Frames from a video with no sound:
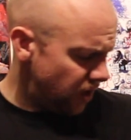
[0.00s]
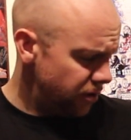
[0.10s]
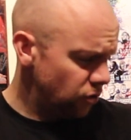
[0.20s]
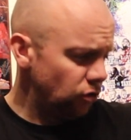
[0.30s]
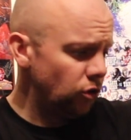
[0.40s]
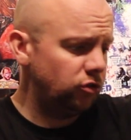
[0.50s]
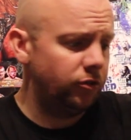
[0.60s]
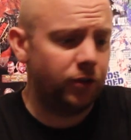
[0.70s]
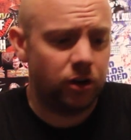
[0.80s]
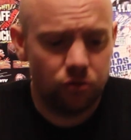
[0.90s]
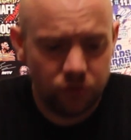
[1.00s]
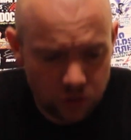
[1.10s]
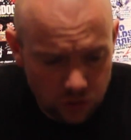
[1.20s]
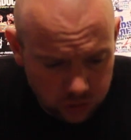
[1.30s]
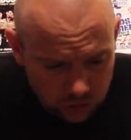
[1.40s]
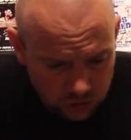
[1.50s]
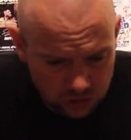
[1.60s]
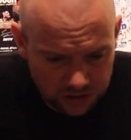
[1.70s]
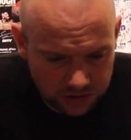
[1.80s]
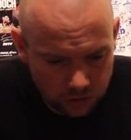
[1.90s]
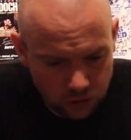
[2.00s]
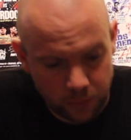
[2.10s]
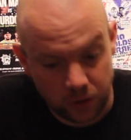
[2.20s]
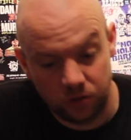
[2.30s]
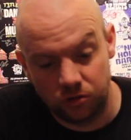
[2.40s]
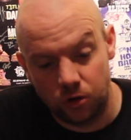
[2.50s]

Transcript: there's lots of fucking reviews, lots of shit to talk about as